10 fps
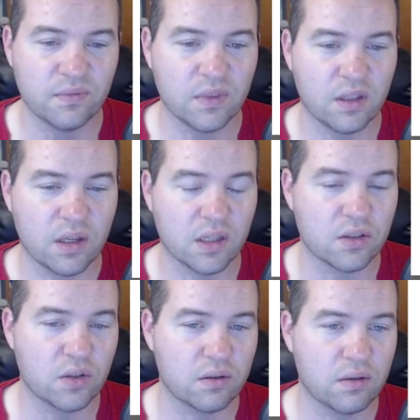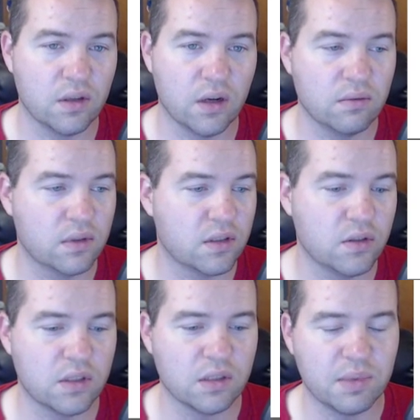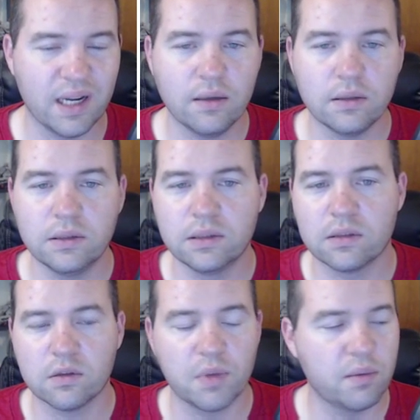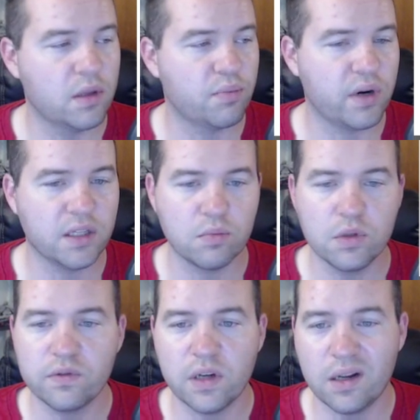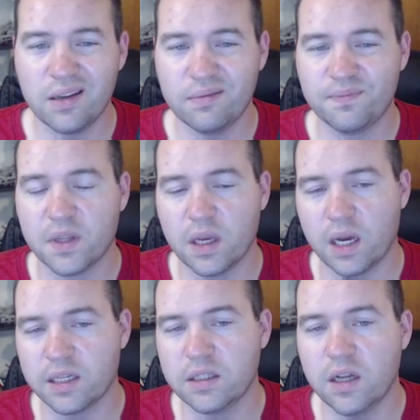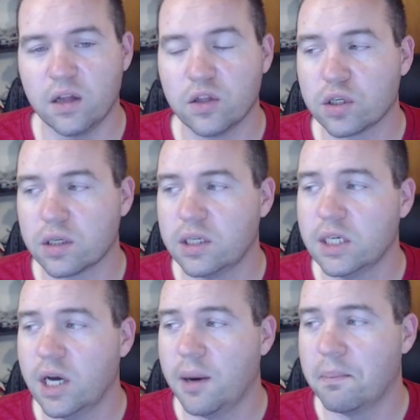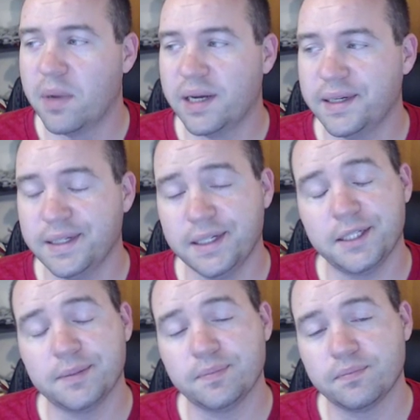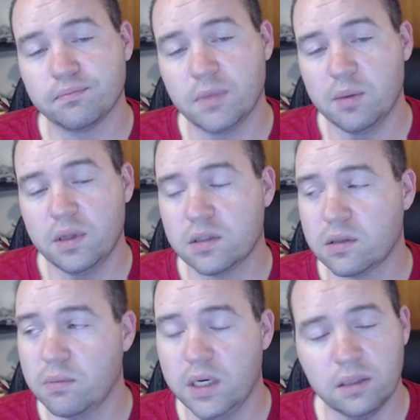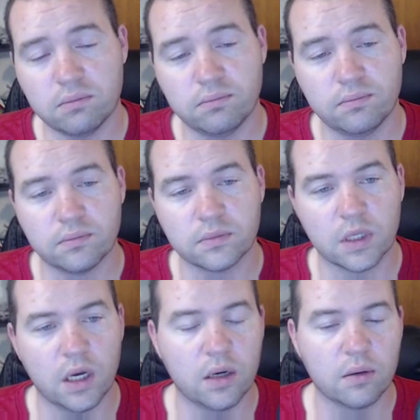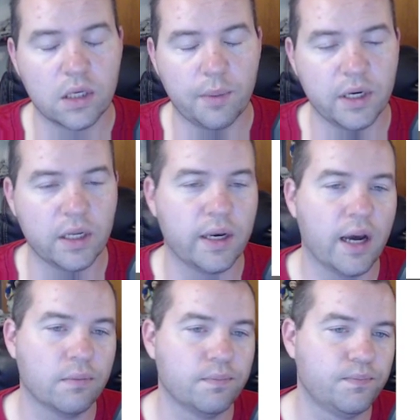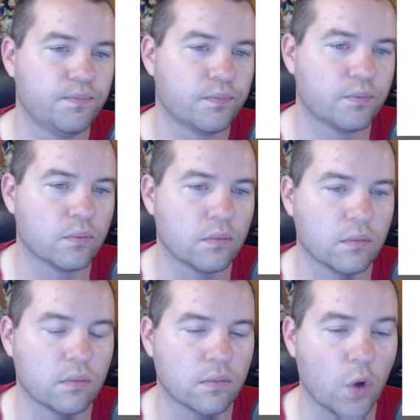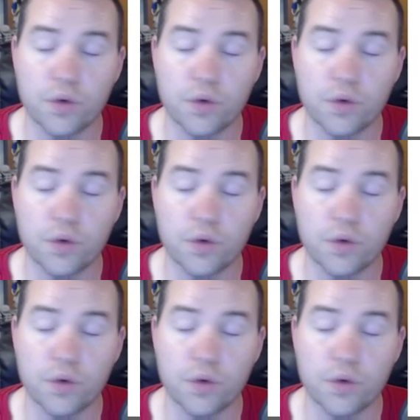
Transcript: because, you know, this news has been out. So maybe the price moved on it. I did not look. But maybe there's some money coming in now or